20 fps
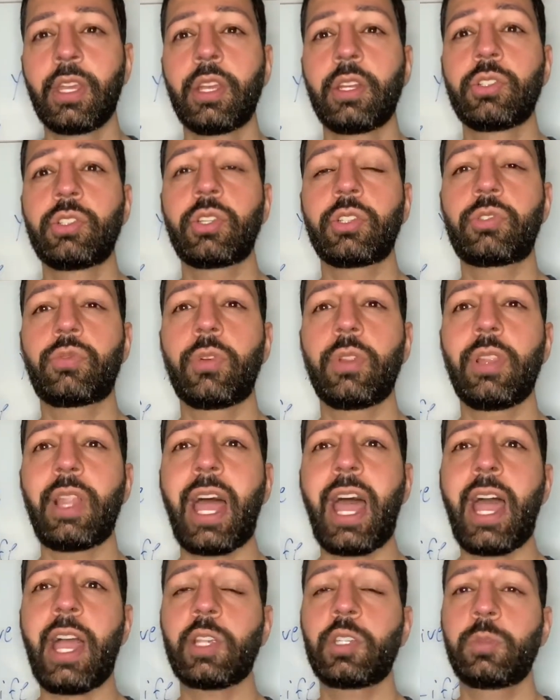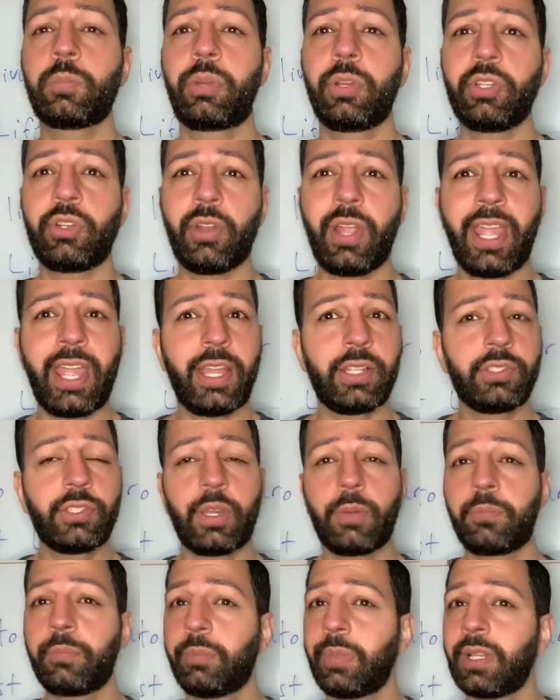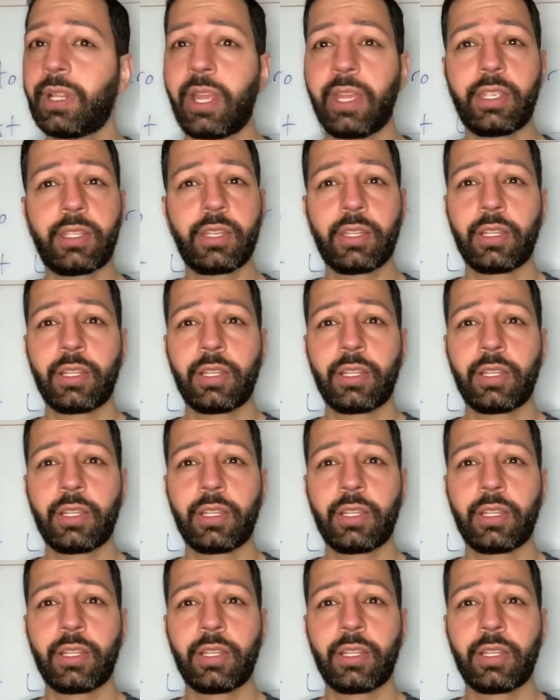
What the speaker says: Just relax, put your hands up and be like,